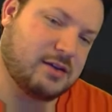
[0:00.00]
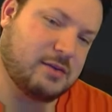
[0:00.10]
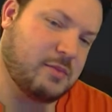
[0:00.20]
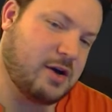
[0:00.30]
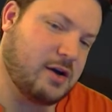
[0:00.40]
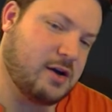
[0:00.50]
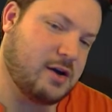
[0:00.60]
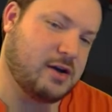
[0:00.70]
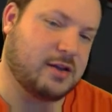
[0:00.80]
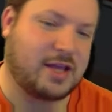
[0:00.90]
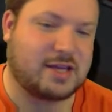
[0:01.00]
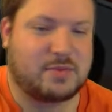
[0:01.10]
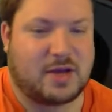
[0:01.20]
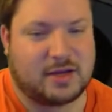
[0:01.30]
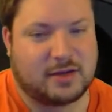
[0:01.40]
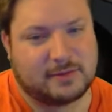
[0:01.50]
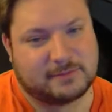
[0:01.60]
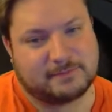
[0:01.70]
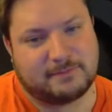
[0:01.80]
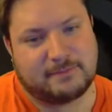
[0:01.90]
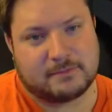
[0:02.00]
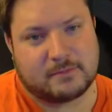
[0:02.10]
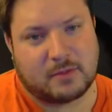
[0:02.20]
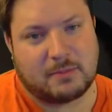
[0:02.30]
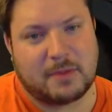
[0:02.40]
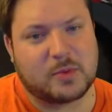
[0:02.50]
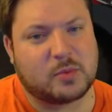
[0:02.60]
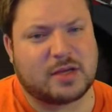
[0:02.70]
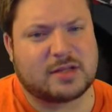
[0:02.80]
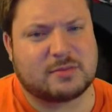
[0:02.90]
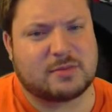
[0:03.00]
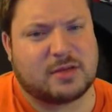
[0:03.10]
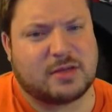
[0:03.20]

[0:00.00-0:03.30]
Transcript: Come on, last pack. Maybe we'll get some of the